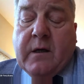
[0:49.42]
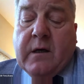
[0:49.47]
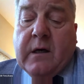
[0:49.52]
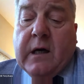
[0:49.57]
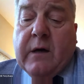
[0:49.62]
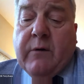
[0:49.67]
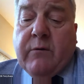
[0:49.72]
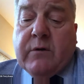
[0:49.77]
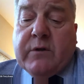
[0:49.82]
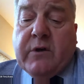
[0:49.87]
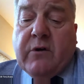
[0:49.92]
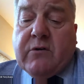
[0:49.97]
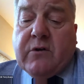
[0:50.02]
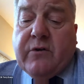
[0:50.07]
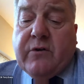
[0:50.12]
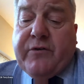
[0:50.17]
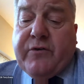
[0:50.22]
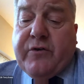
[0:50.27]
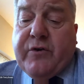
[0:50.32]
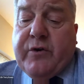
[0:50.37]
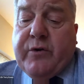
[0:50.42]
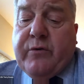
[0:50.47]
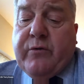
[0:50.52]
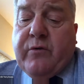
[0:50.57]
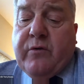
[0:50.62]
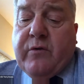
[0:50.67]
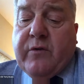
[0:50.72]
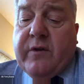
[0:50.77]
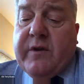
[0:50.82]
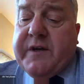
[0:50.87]
I will not go
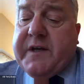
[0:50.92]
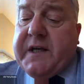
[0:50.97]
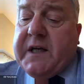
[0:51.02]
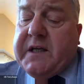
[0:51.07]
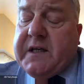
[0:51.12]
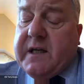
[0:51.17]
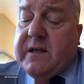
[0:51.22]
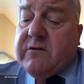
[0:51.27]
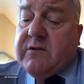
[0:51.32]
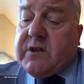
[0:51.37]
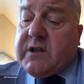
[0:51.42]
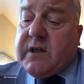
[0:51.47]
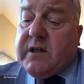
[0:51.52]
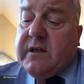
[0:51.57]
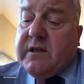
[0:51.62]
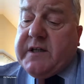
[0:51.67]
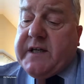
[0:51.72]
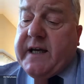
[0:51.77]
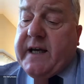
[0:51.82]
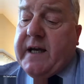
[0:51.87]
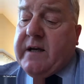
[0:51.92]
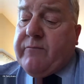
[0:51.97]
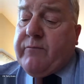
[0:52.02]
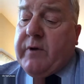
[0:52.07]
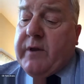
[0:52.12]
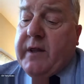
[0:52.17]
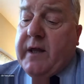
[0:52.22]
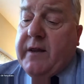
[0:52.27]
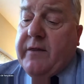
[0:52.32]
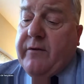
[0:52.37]
through the details contained
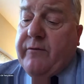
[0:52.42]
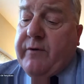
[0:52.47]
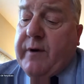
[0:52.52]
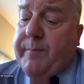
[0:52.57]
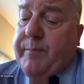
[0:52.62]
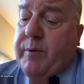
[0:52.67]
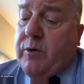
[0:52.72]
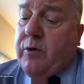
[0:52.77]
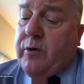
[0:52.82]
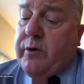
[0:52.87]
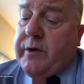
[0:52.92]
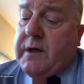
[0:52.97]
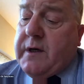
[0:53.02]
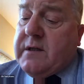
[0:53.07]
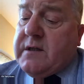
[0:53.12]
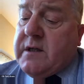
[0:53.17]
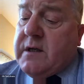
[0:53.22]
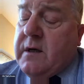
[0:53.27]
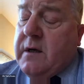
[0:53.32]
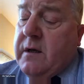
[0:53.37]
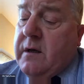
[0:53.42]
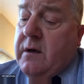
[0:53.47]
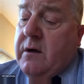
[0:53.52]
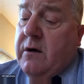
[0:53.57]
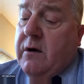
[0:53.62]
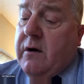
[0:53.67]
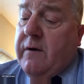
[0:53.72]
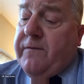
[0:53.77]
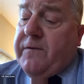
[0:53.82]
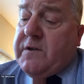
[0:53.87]
within the report, as
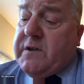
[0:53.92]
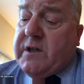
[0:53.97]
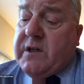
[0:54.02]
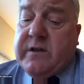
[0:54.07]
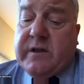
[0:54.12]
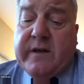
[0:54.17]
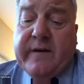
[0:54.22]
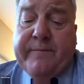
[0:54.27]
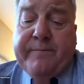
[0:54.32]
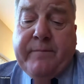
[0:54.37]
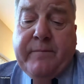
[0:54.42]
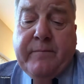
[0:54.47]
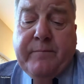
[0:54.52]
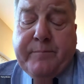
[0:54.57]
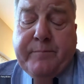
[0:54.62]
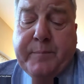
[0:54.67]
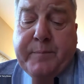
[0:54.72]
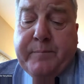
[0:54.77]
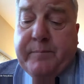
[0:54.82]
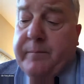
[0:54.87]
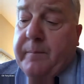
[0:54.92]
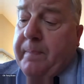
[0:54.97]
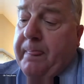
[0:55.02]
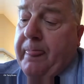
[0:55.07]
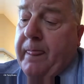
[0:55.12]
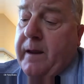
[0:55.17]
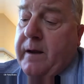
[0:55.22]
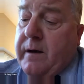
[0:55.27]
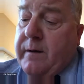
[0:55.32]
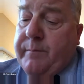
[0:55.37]
officers have
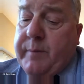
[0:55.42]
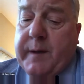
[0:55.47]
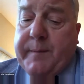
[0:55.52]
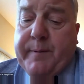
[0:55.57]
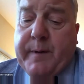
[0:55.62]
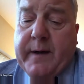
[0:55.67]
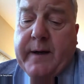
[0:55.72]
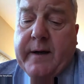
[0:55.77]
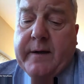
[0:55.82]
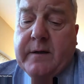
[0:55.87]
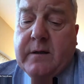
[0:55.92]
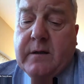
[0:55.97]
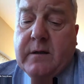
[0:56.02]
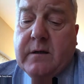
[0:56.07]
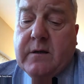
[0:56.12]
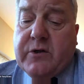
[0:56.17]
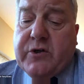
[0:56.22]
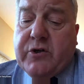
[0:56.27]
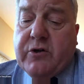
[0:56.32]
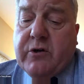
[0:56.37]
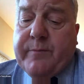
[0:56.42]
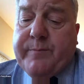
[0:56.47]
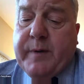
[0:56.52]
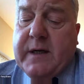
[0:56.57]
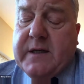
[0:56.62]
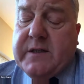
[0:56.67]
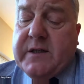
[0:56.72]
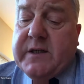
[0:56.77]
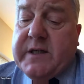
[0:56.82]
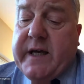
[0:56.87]
prepared a short
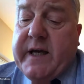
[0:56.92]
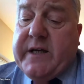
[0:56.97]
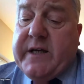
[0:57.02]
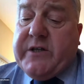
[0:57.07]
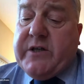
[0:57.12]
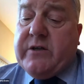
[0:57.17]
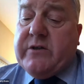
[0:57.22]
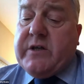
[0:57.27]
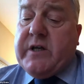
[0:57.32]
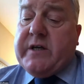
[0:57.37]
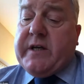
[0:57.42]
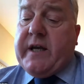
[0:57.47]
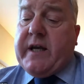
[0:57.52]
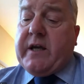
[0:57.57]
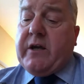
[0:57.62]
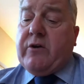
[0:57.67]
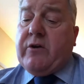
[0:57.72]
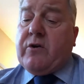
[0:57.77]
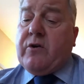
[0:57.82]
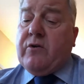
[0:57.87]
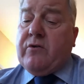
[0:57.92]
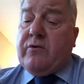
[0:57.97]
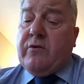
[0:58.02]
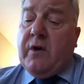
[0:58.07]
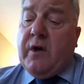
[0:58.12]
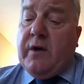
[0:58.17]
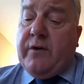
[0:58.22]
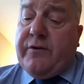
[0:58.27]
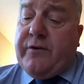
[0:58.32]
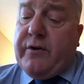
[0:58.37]
presentation to take you
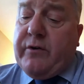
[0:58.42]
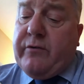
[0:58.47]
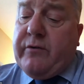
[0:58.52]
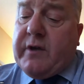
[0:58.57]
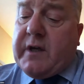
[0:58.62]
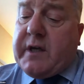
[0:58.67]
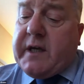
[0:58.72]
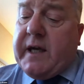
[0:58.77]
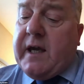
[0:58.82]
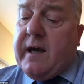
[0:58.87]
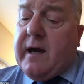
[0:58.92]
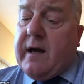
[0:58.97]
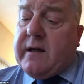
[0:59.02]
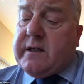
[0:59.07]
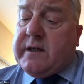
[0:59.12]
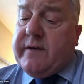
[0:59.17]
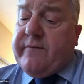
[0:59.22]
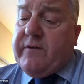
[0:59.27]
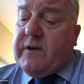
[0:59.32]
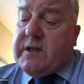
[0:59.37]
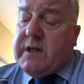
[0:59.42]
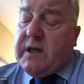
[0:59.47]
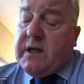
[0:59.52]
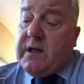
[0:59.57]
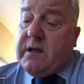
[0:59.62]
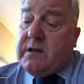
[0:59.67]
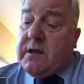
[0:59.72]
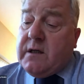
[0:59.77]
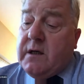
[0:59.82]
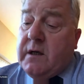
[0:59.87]
through the key
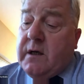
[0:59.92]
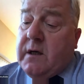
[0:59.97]
activities